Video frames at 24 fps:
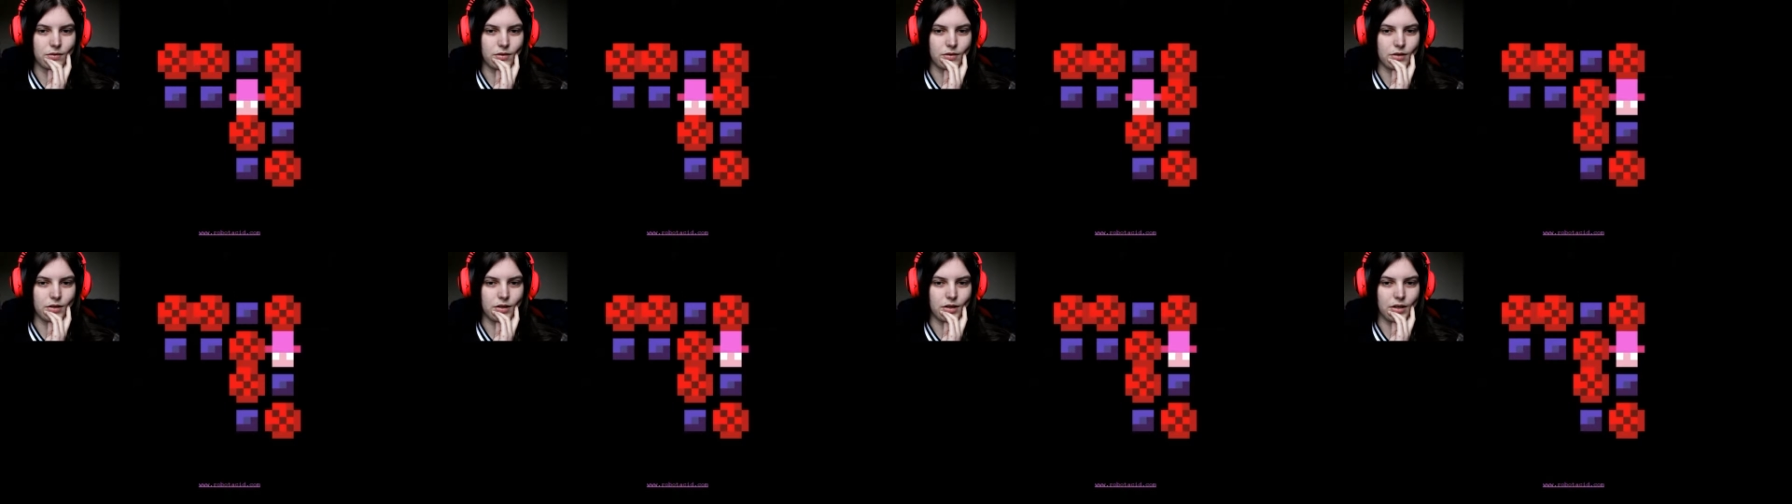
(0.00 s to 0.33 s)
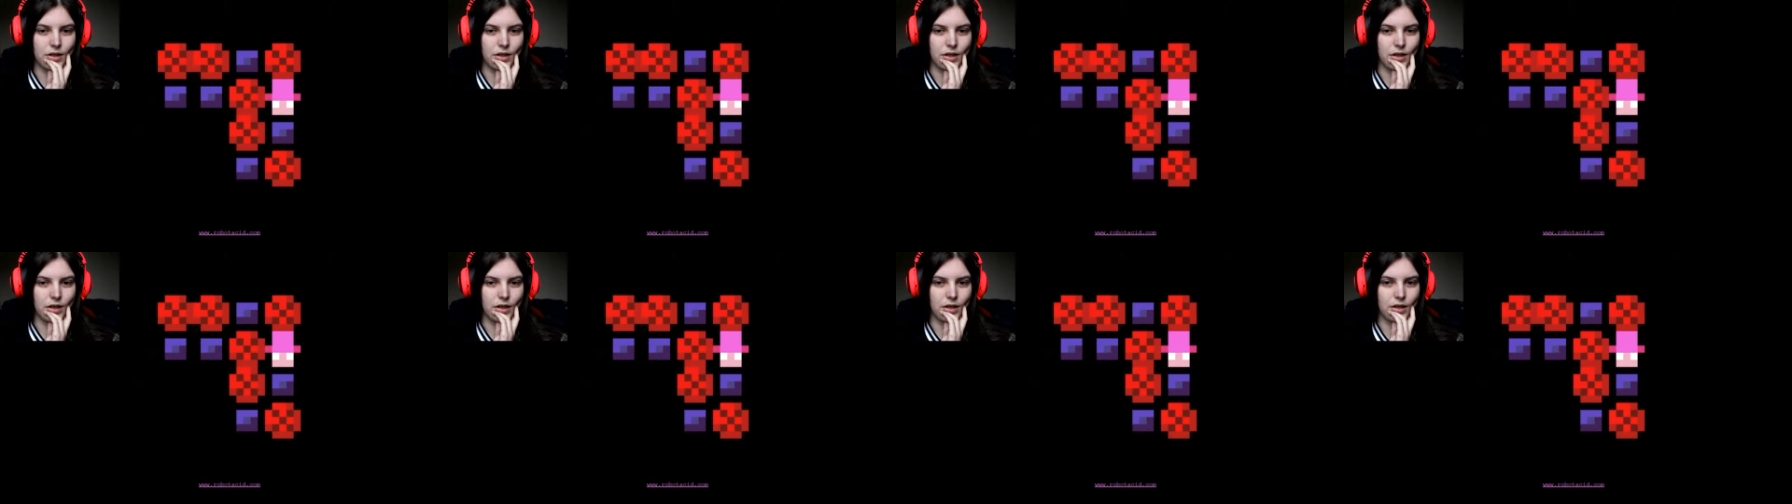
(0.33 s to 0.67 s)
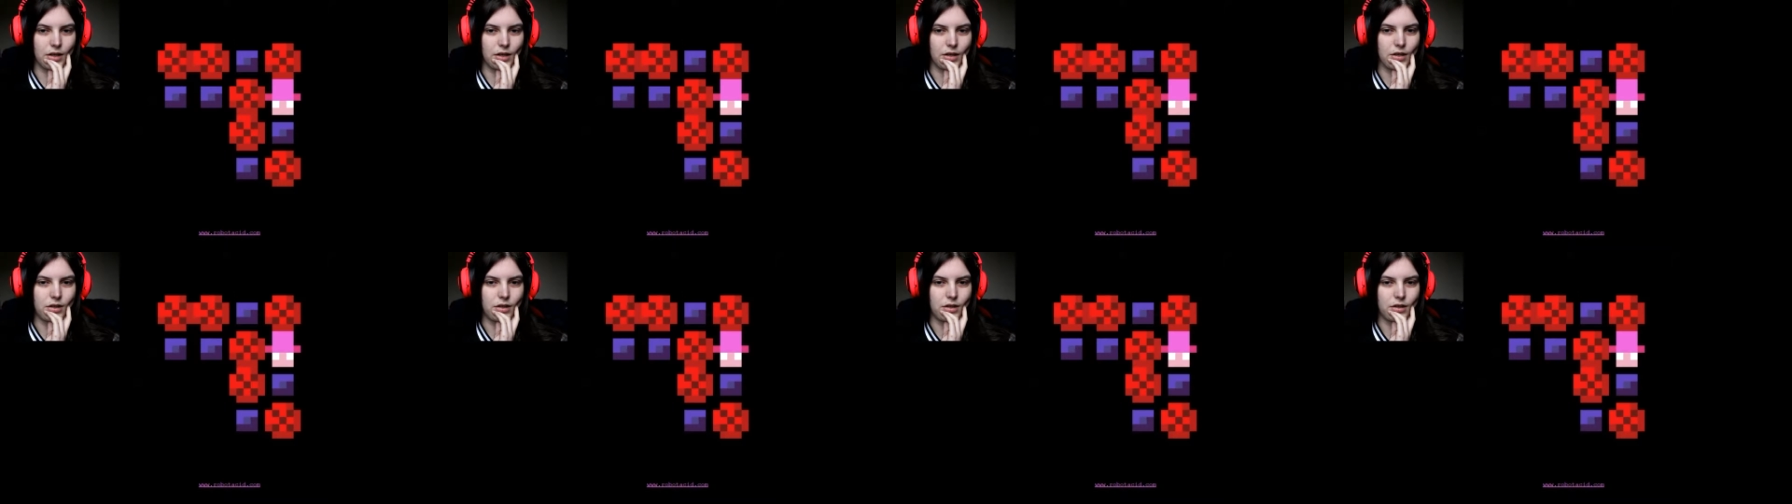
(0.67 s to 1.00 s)

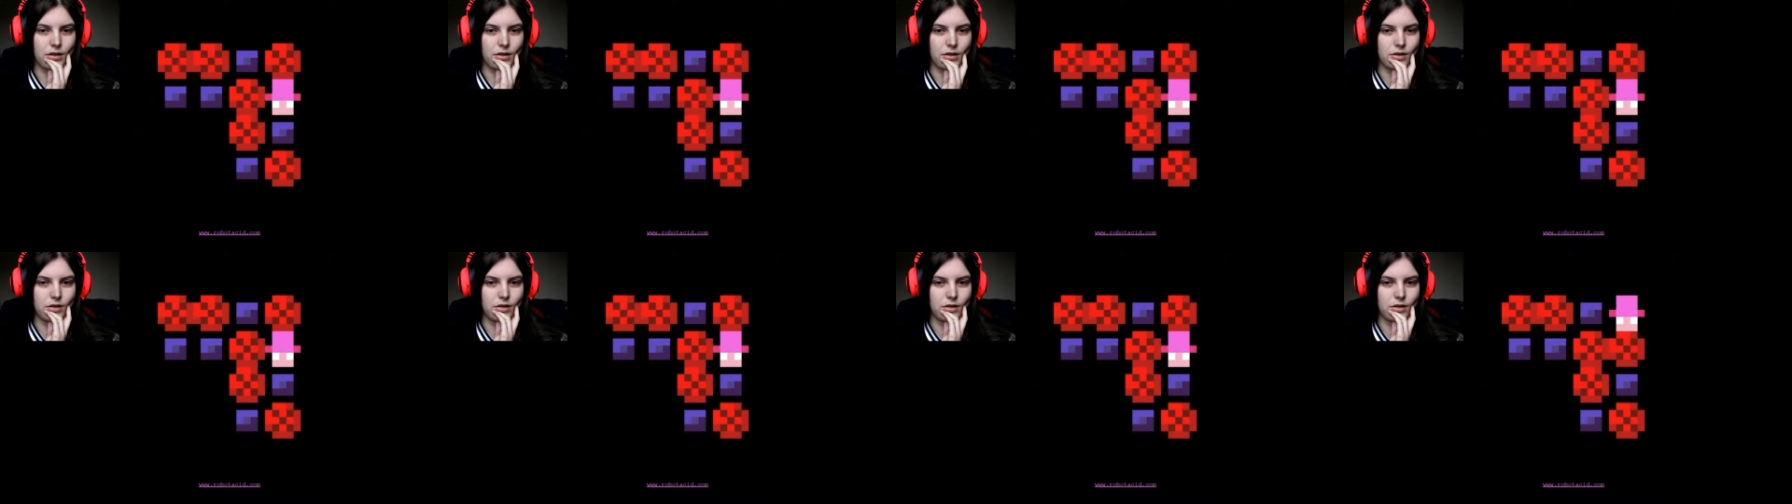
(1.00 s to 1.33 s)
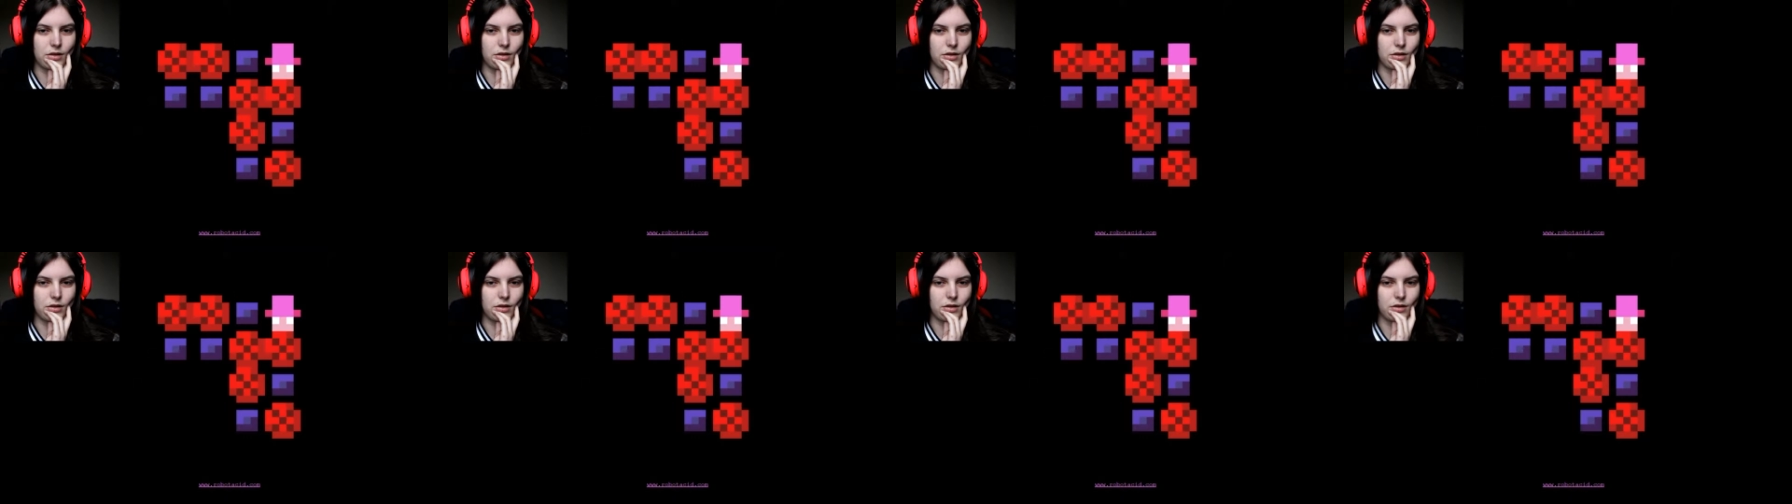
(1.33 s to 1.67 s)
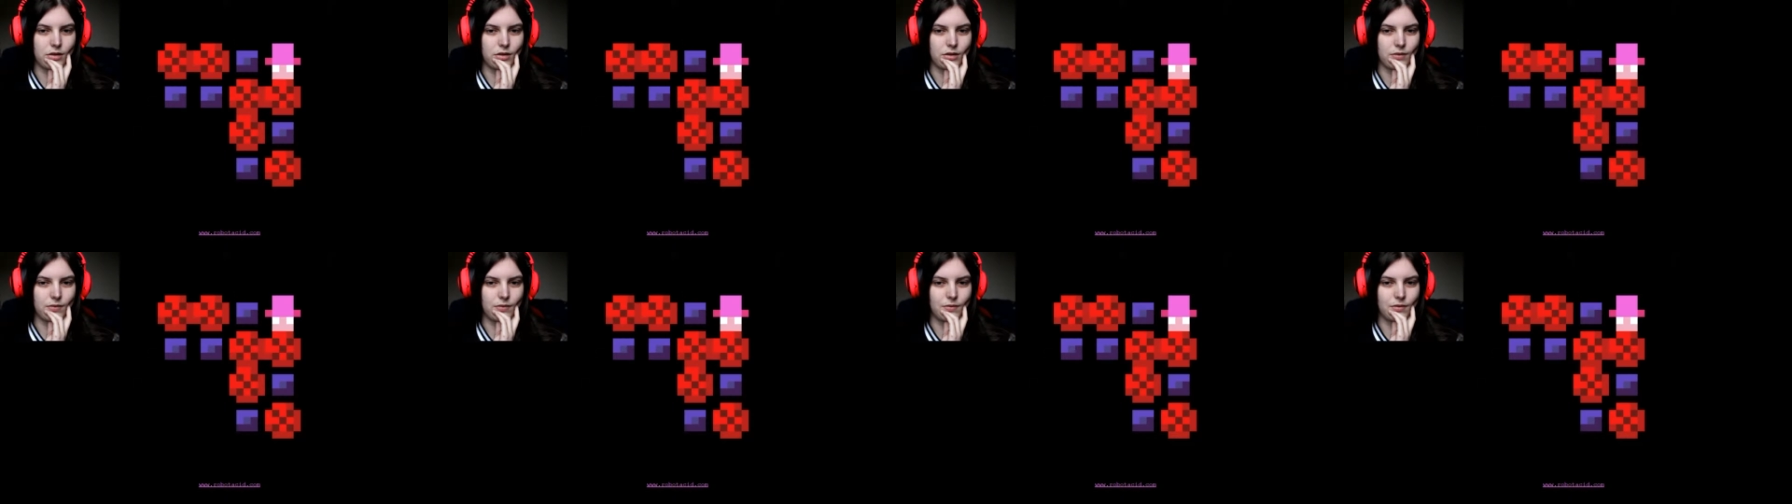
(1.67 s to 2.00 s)
Okay, and
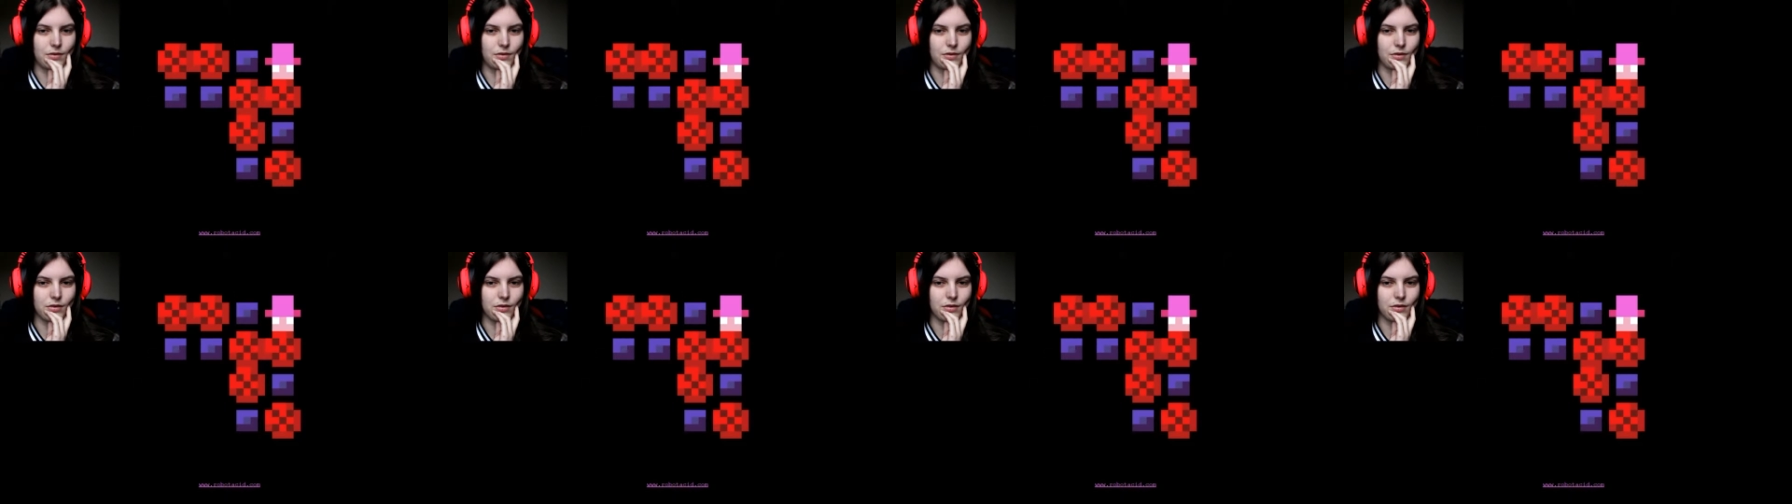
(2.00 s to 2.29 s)
then I